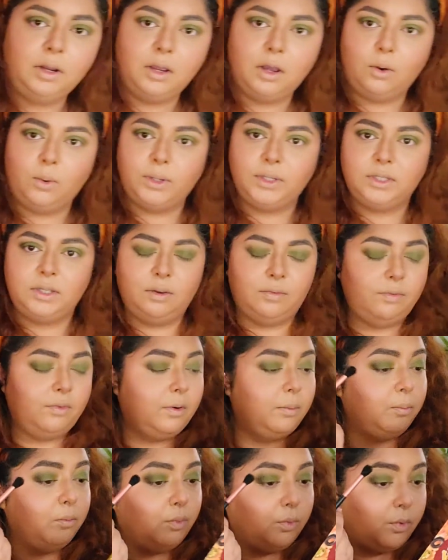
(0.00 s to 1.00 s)
gonna go a
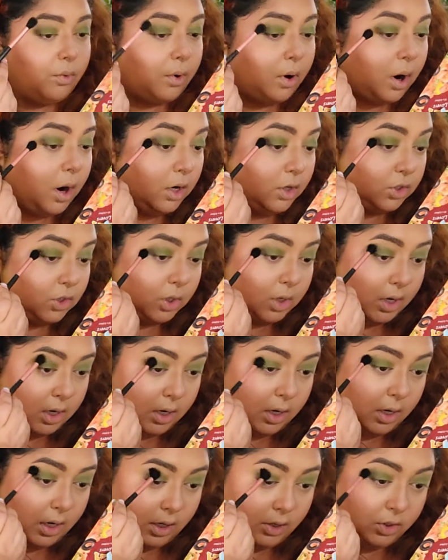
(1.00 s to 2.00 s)
different brush
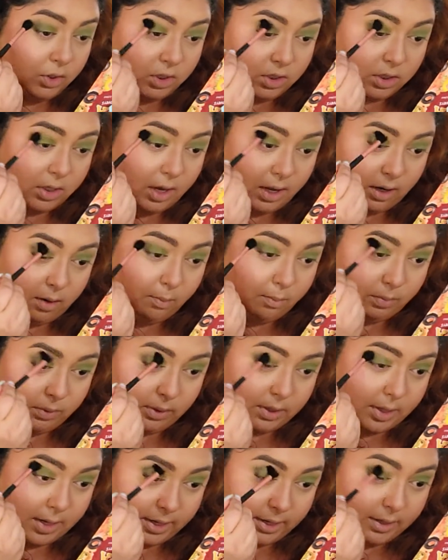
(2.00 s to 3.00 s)
and just kind of
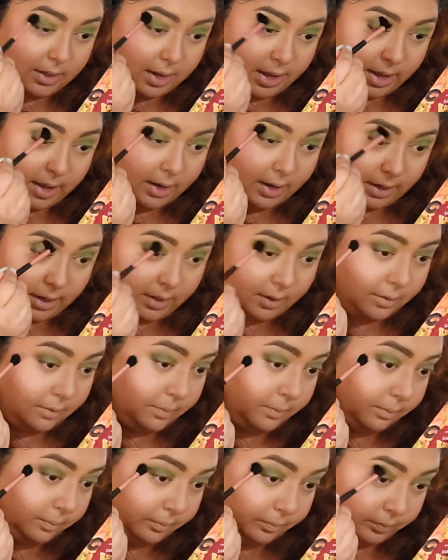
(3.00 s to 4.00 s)
blend that
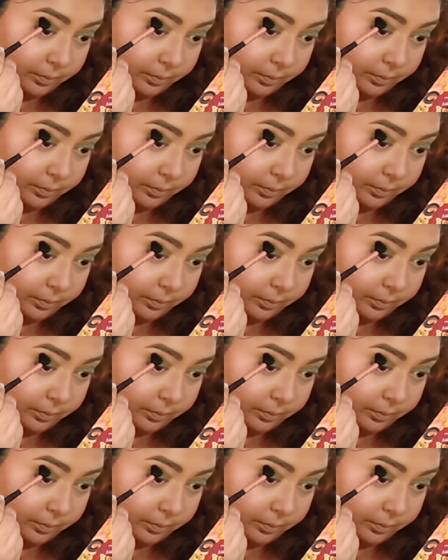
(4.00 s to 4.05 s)
in.